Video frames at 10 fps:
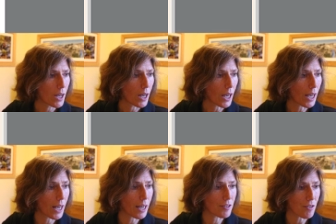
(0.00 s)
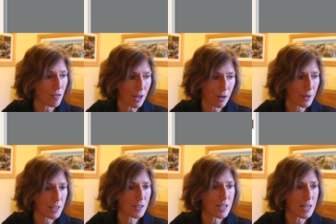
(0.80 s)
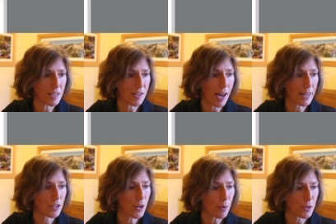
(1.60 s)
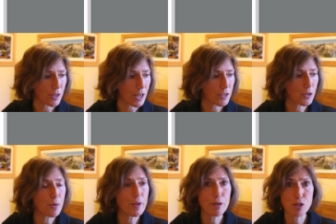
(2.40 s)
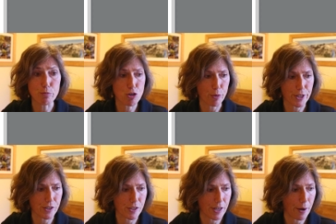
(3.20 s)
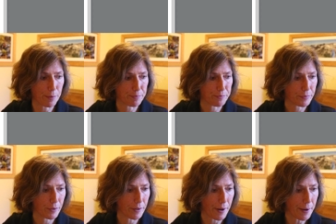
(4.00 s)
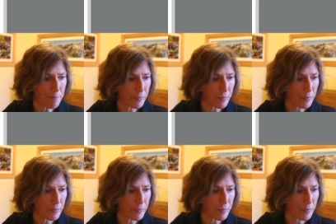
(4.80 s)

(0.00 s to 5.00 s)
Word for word: and there is the exact note. And so there are some choices now. Okay.